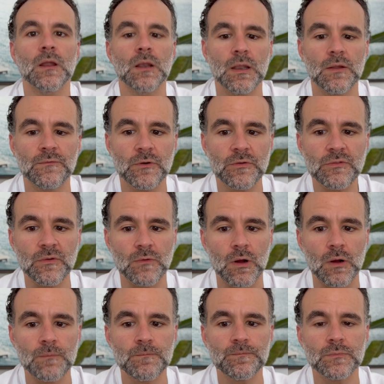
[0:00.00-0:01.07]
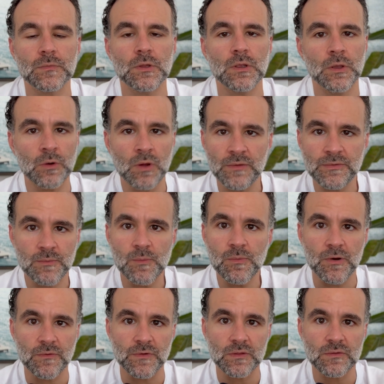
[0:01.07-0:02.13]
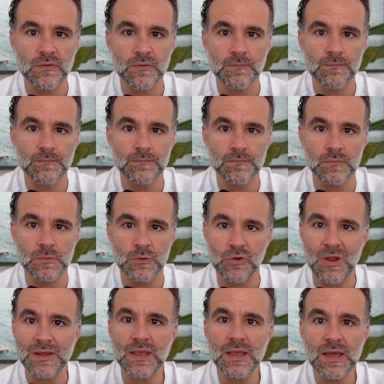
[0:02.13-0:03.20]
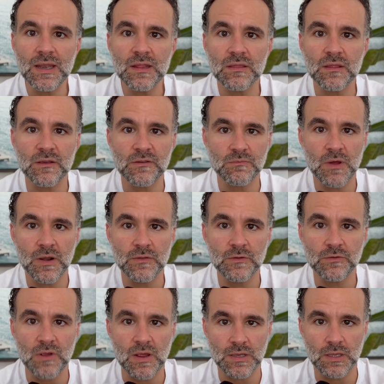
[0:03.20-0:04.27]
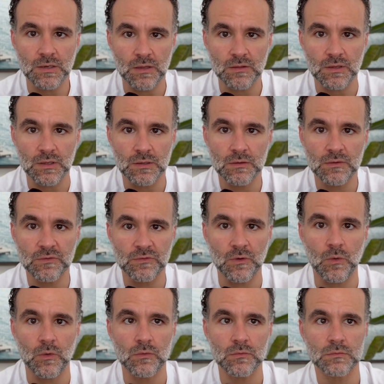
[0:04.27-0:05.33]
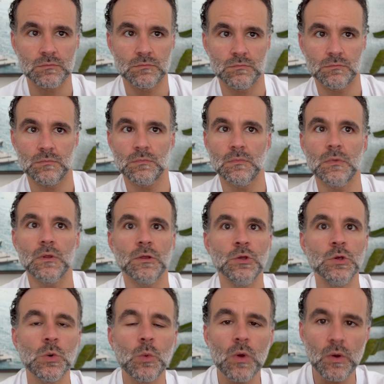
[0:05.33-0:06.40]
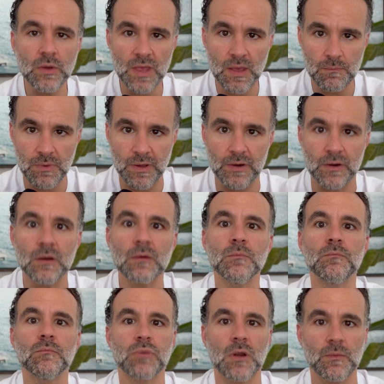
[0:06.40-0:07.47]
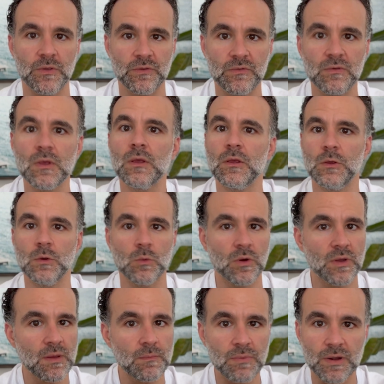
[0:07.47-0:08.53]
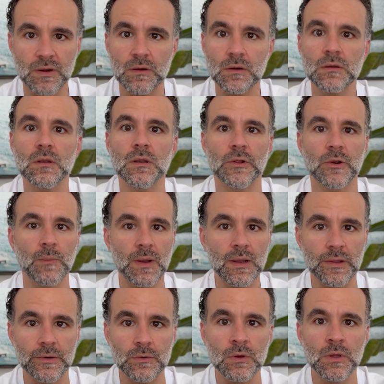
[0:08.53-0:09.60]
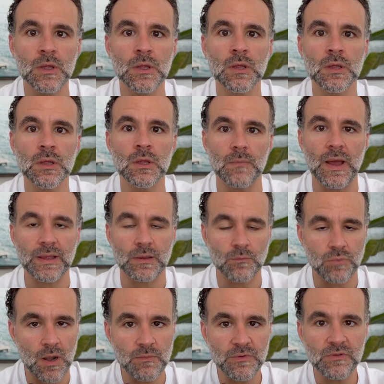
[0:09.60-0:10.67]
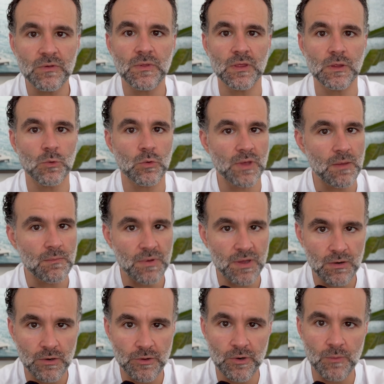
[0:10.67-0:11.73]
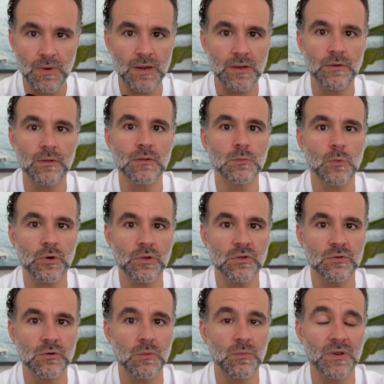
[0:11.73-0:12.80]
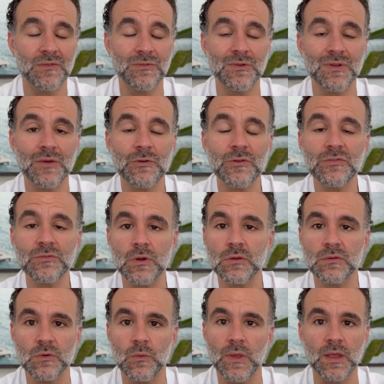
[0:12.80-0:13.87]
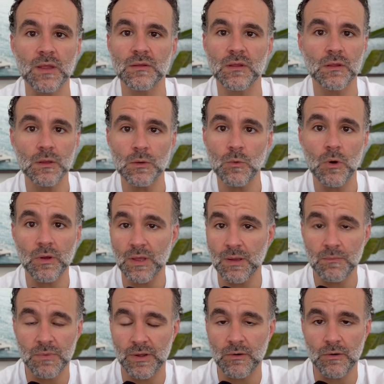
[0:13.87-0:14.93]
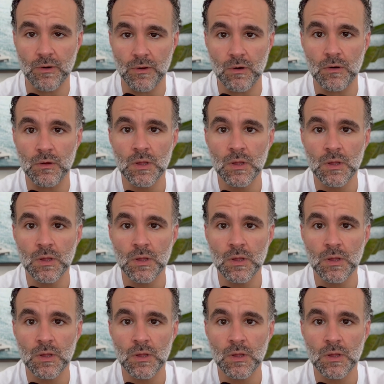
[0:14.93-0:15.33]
First of all, you don't have to be perfect. Tracking anything is better than tracking nothing. So you will get better, promise. You will get better little by little. I can promise you that you will get better little by little the more you do it. But if you never start doing it, then you won't get better at all.